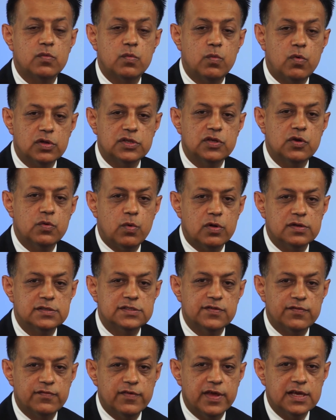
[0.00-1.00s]
what you want
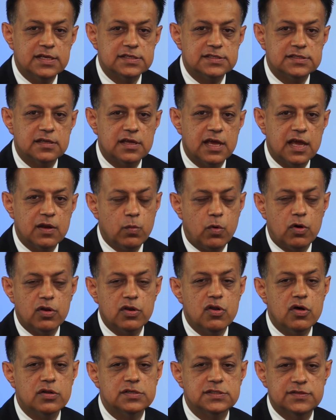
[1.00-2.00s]
to fix and what
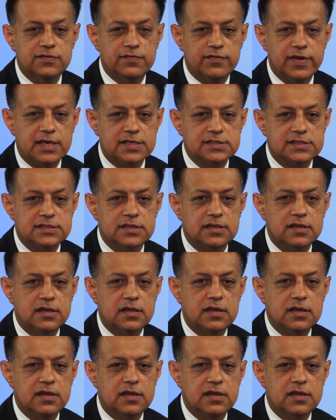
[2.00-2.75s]
not to fix.